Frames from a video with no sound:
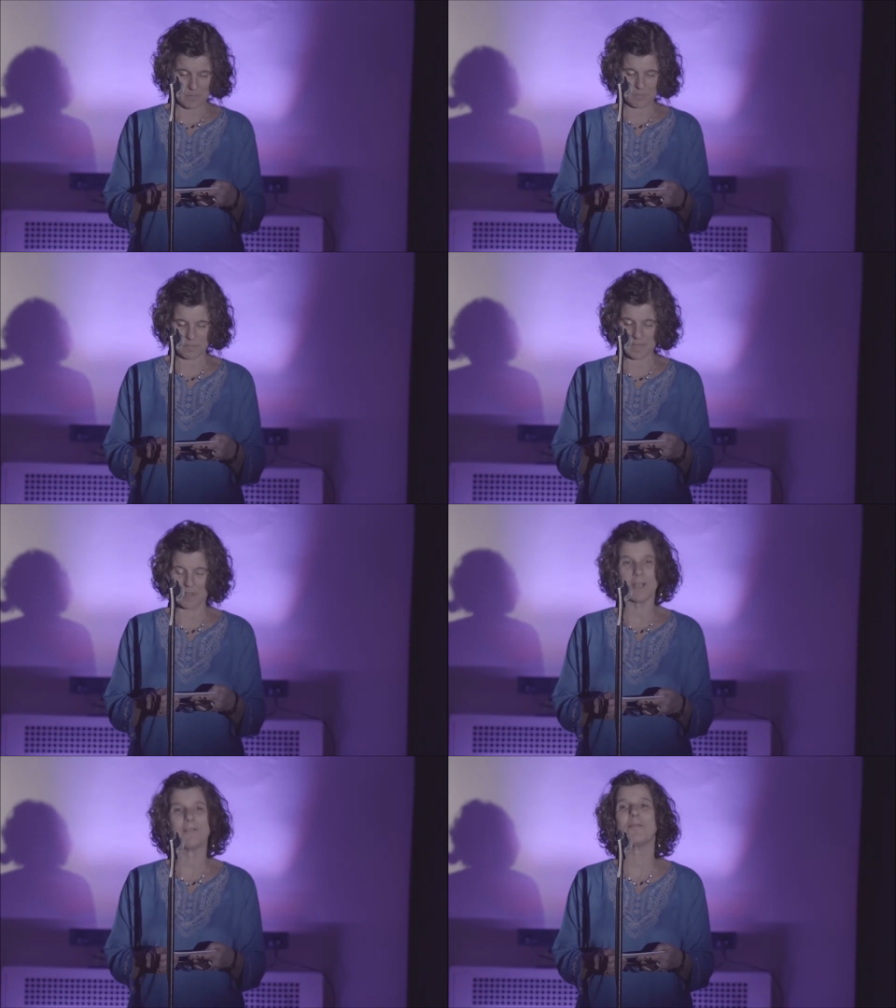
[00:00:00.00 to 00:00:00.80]
We
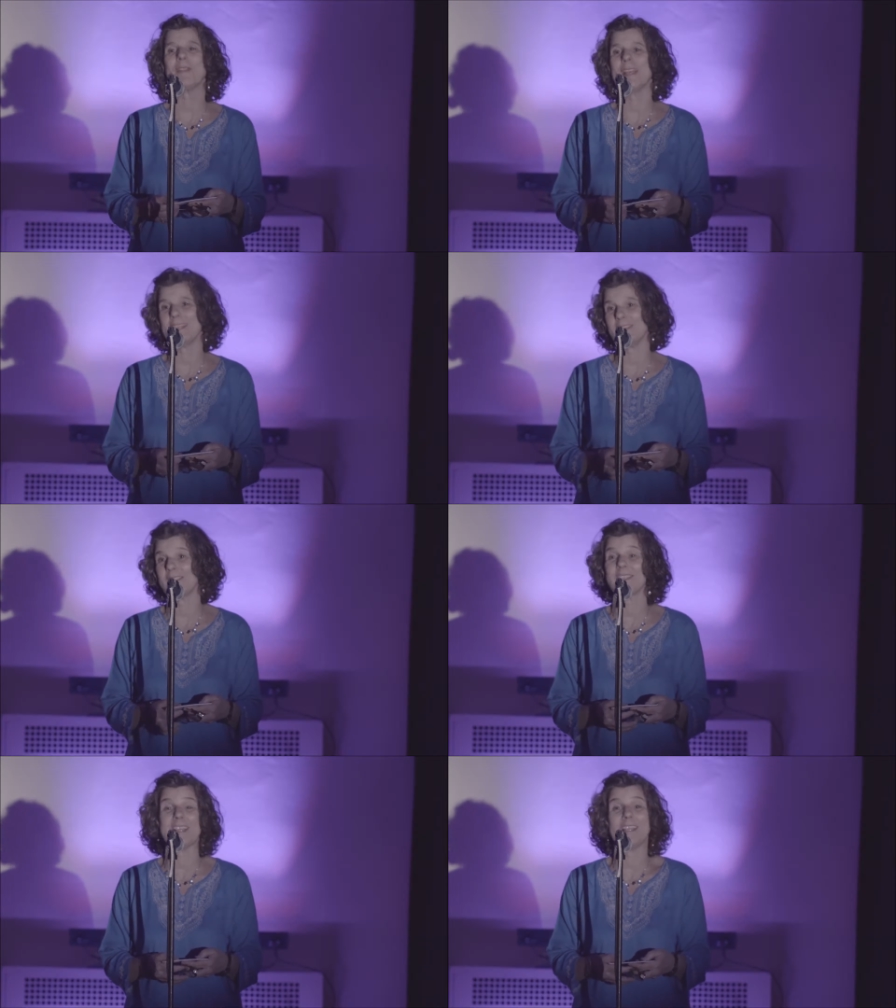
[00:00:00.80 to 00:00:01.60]
are
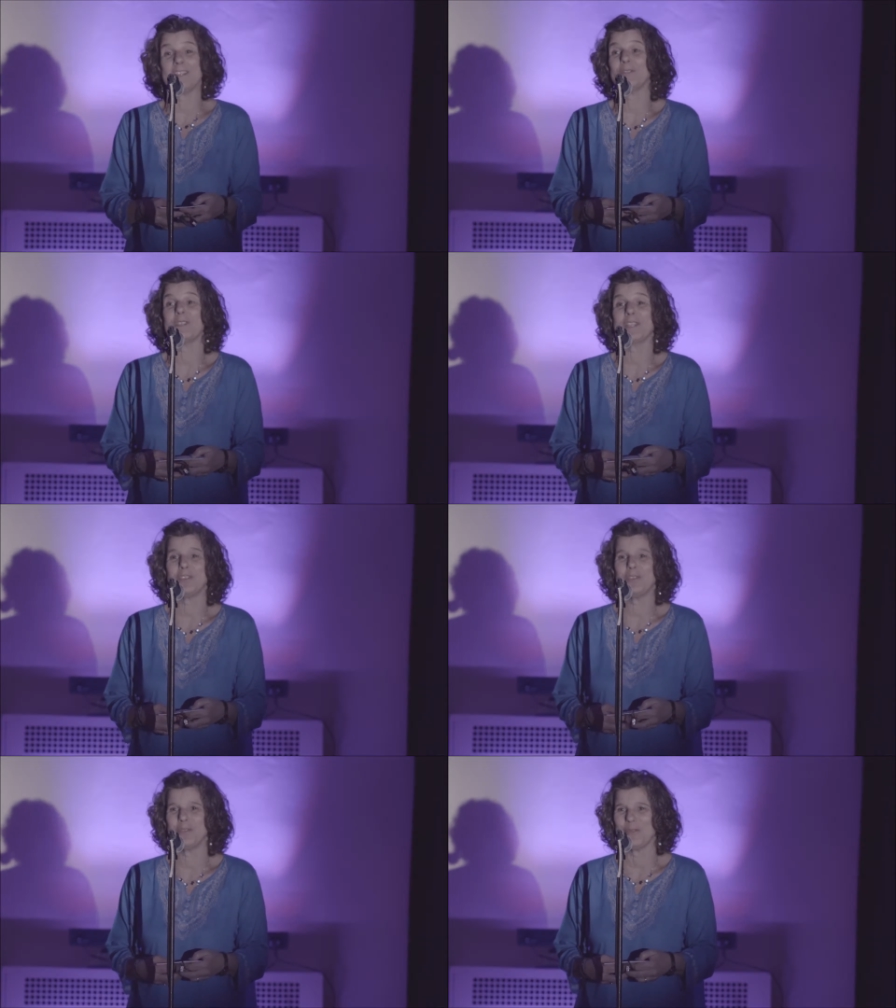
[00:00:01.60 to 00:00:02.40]
friends,
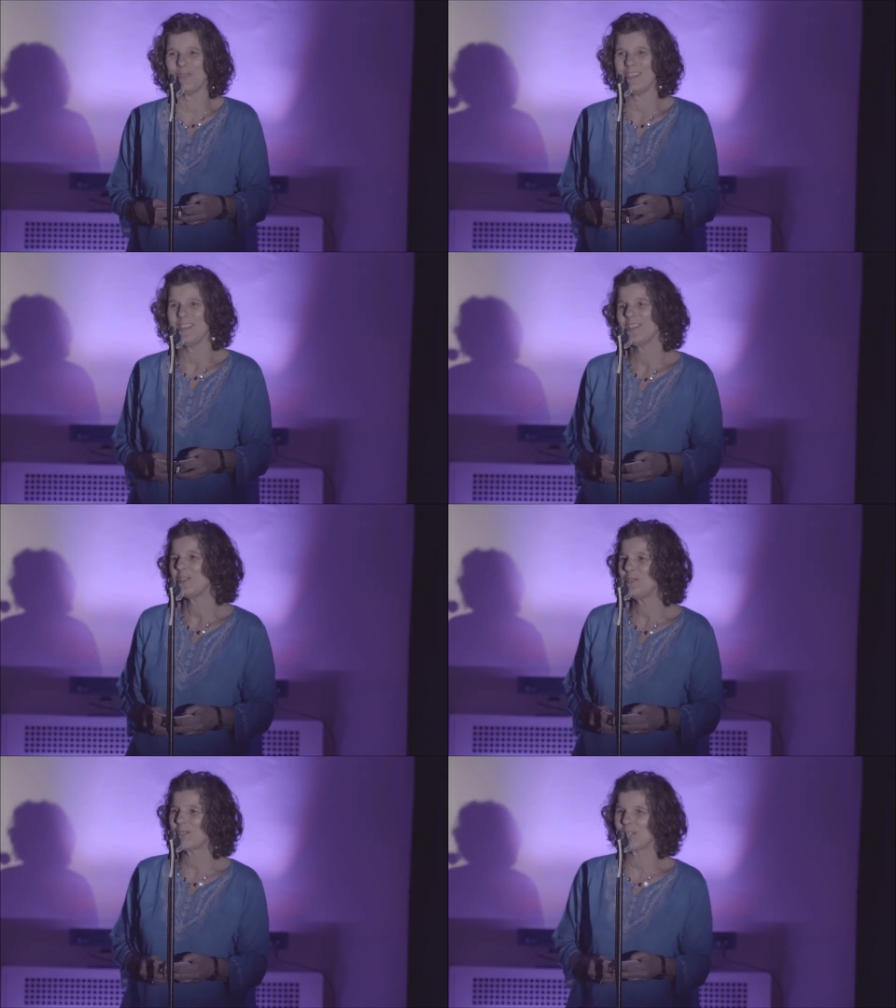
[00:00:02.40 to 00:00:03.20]
including you.
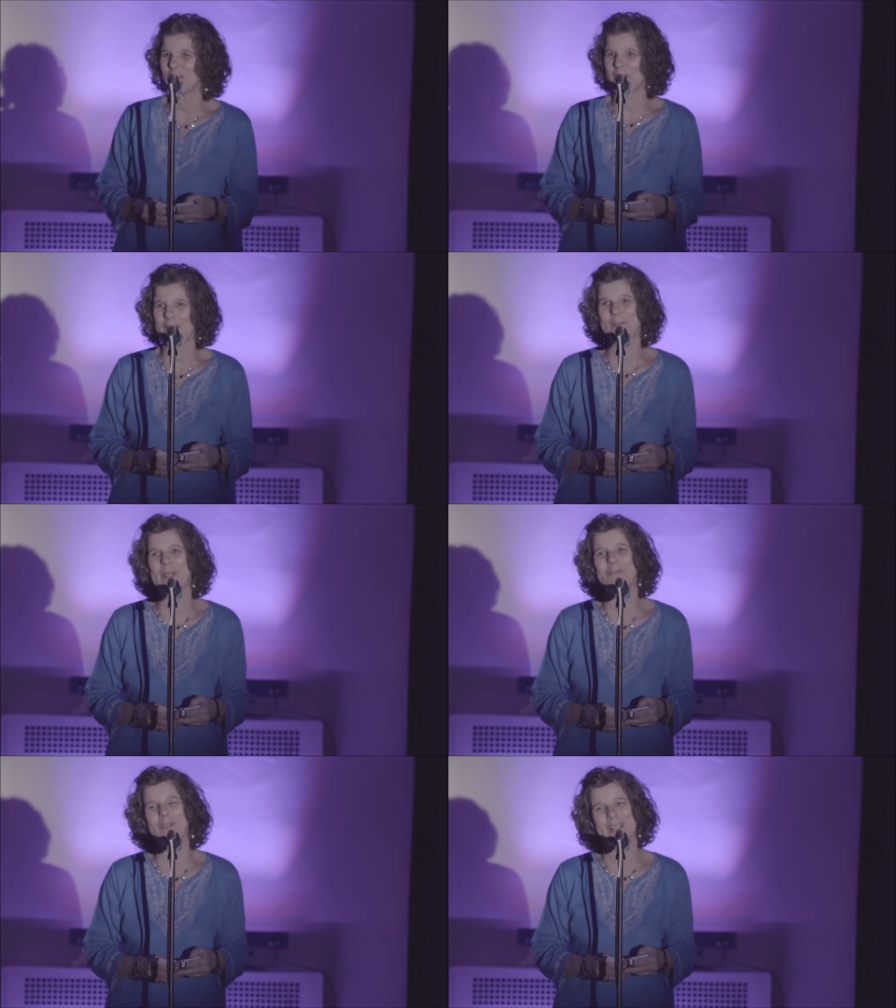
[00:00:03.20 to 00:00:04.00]
You showed up,
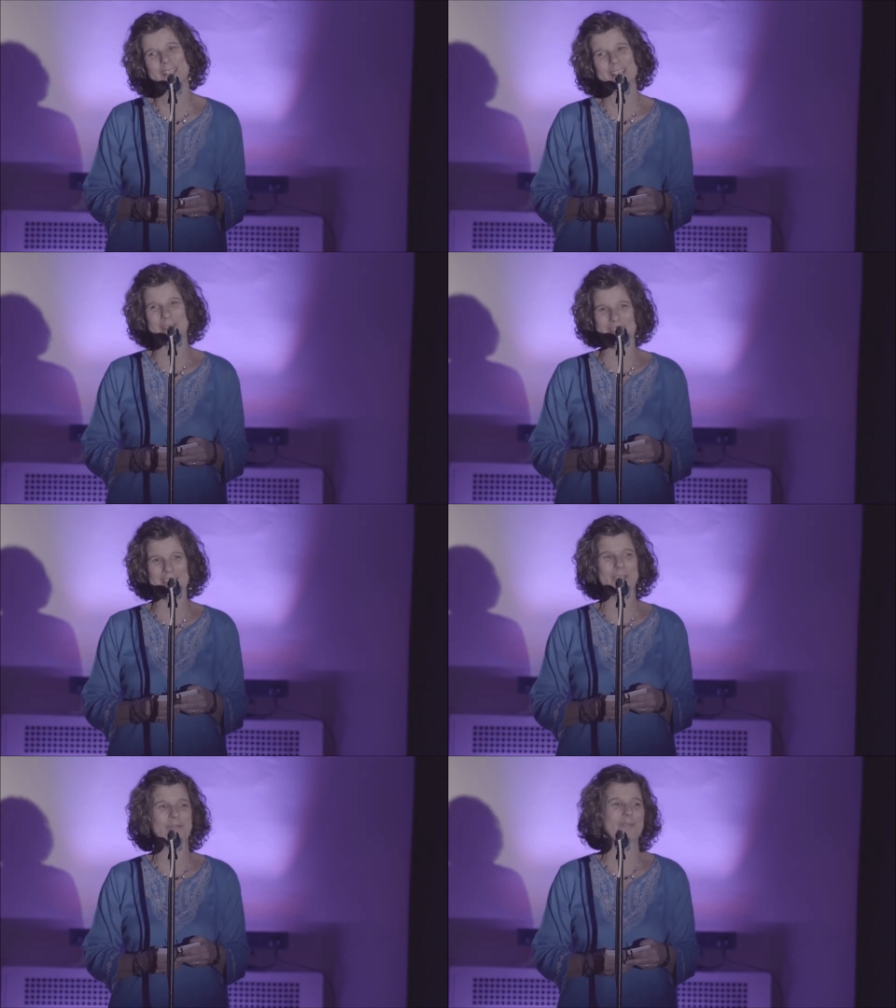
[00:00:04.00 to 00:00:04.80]
and I want to say
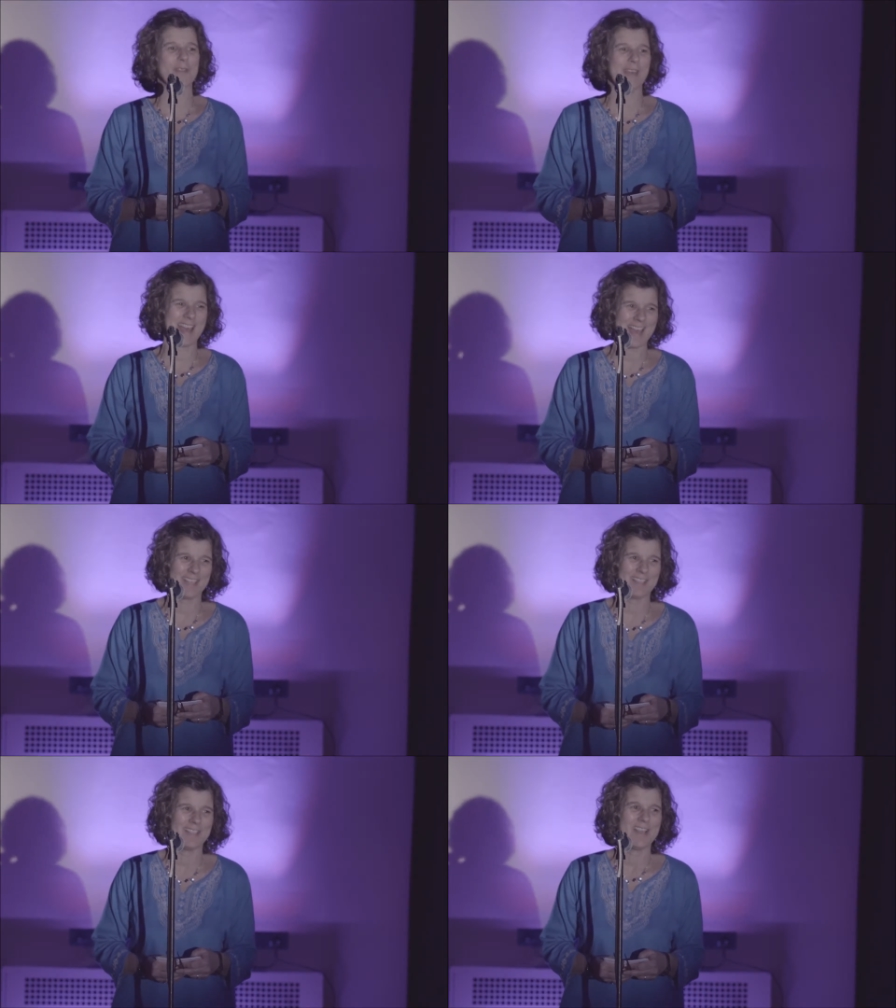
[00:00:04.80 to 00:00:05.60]
thank you for that.